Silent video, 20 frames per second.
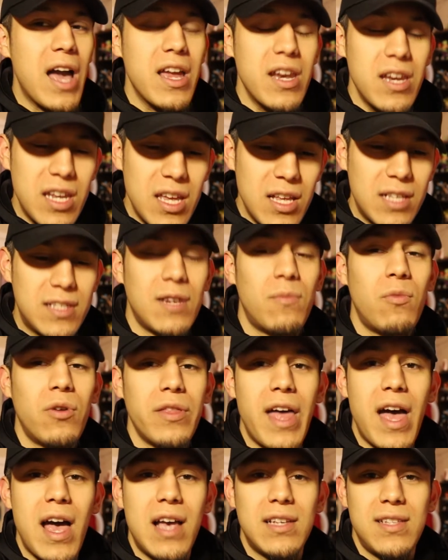I need
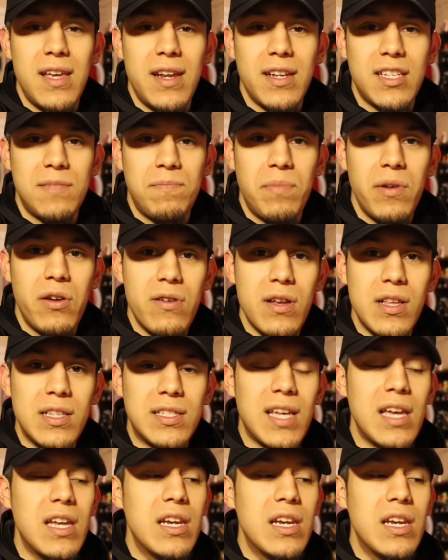someone that has that experience.